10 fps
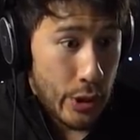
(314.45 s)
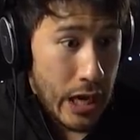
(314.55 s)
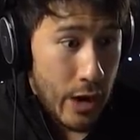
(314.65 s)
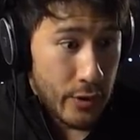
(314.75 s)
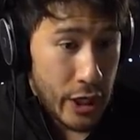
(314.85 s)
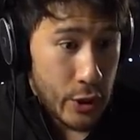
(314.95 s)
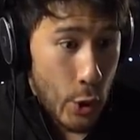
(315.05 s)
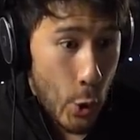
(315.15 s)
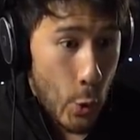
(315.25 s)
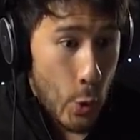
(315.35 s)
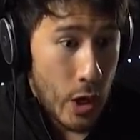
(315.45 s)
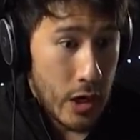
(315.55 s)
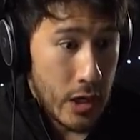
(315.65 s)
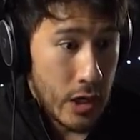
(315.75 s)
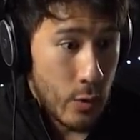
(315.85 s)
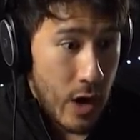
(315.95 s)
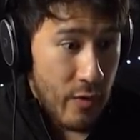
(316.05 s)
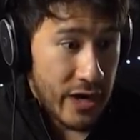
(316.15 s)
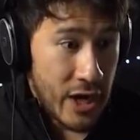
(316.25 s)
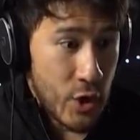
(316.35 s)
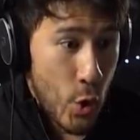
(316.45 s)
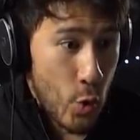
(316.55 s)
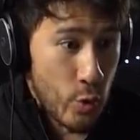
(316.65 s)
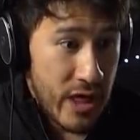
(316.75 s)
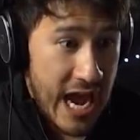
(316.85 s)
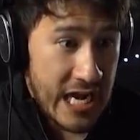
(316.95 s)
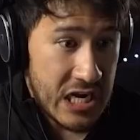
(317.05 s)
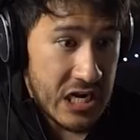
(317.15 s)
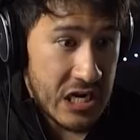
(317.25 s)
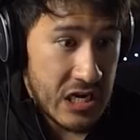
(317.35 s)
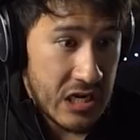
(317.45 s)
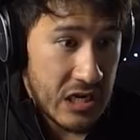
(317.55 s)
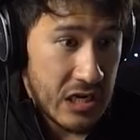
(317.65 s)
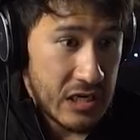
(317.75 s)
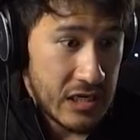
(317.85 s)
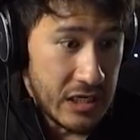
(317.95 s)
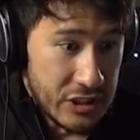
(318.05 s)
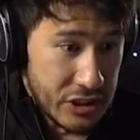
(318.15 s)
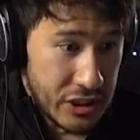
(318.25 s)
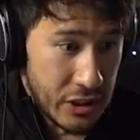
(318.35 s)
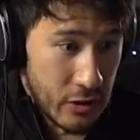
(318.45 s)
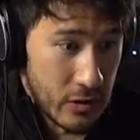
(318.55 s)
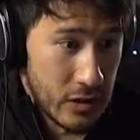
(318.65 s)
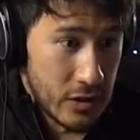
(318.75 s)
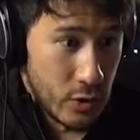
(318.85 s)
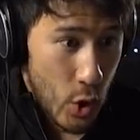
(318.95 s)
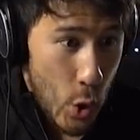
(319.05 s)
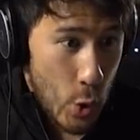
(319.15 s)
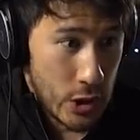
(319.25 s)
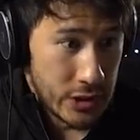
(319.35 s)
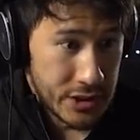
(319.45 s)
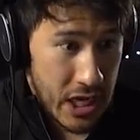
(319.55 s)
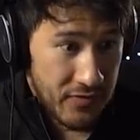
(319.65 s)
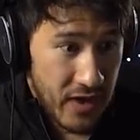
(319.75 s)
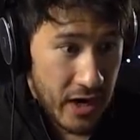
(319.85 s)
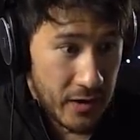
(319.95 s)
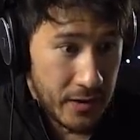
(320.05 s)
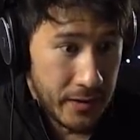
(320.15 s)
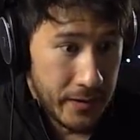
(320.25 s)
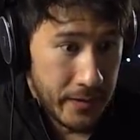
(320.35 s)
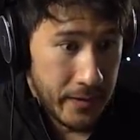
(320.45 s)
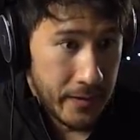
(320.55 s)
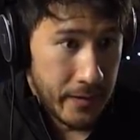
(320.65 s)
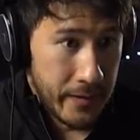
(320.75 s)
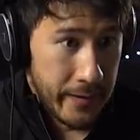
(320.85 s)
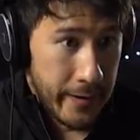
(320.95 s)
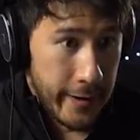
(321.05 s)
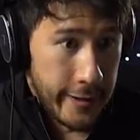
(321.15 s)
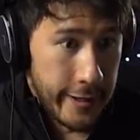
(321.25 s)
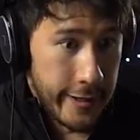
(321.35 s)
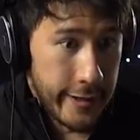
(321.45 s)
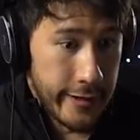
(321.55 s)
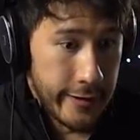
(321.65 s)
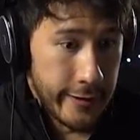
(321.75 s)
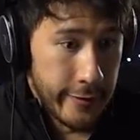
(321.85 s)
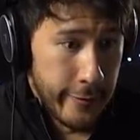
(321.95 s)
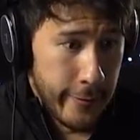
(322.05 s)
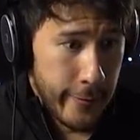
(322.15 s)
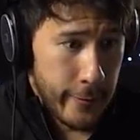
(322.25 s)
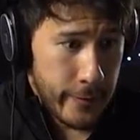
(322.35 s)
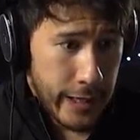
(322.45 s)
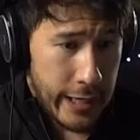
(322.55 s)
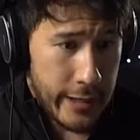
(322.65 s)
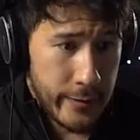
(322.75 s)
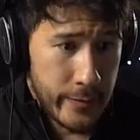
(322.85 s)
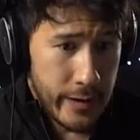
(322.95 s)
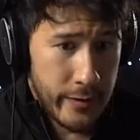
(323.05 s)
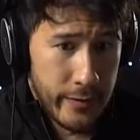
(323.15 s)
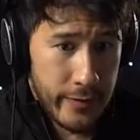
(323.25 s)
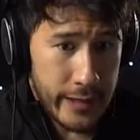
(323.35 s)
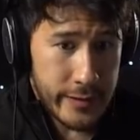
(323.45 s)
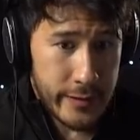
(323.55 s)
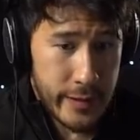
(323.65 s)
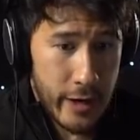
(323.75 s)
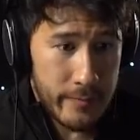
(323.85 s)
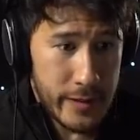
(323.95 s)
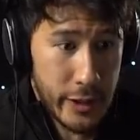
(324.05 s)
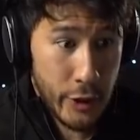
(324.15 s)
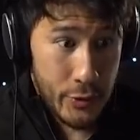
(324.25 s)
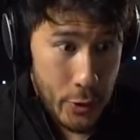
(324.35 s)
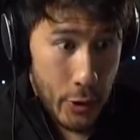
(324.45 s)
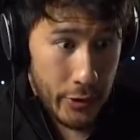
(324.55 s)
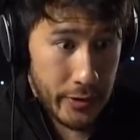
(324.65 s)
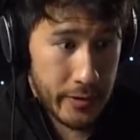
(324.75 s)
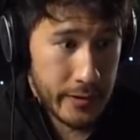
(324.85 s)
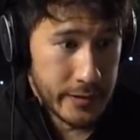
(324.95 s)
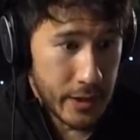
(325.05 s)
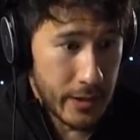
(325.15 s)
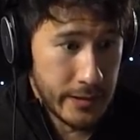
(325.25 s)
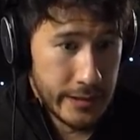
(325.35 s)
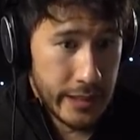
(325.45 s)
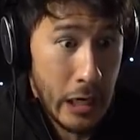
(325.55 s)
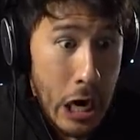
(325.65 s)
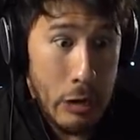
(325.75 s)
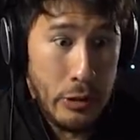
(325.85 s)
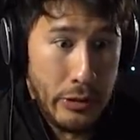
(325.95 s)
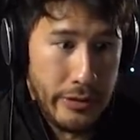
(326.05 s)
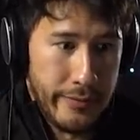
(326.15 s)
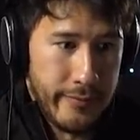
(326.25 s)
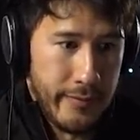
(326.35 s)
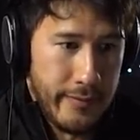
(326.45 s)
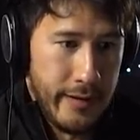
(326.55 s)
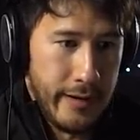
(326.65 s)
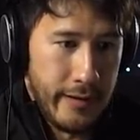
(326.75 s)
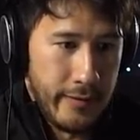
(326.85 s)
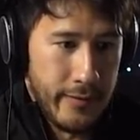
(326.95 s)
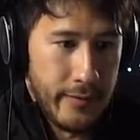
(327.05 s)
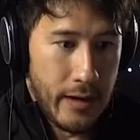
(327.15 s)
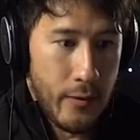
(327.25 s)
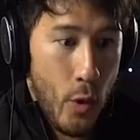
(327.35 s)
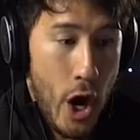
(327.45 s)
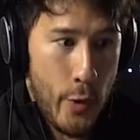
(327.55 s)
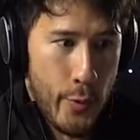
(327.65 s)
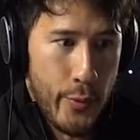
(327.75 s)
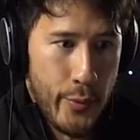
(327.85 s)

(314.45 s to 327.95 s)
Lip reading: How would I know? Why would I know that? Is it here? No, it's not there. Aye. Okay, well, that didn't help me none. So, are you here? Alright. Whoa!